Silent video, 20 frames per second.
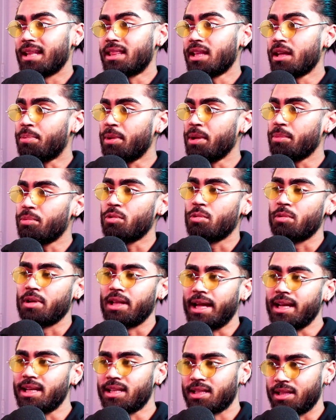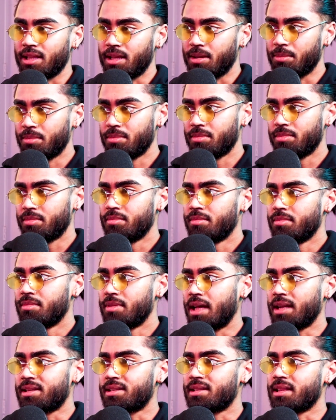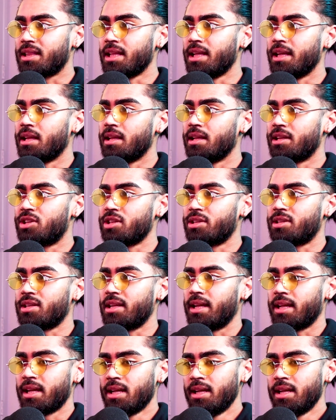I think people relate to them. That's the thing. It's just like